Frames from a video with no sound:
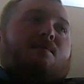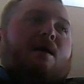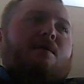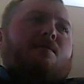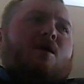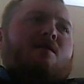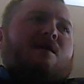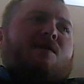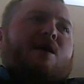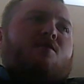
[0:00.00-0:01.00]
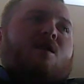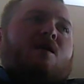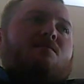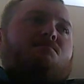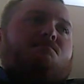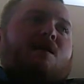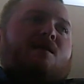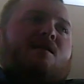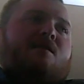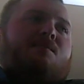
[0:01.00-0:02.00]
The Miami Marlins have hired Don
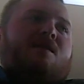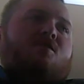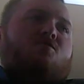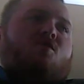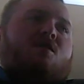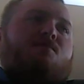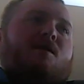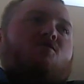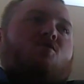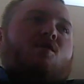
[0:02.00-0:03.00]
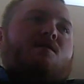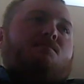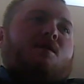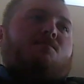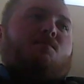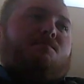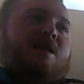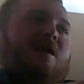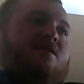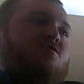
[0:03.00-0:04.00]
Mattingly to be their new expansion according to multiple
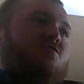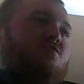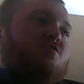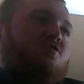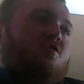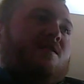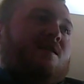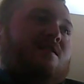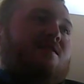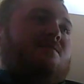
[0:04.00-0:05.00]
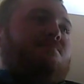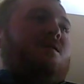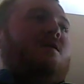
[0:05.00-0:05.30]
media sources.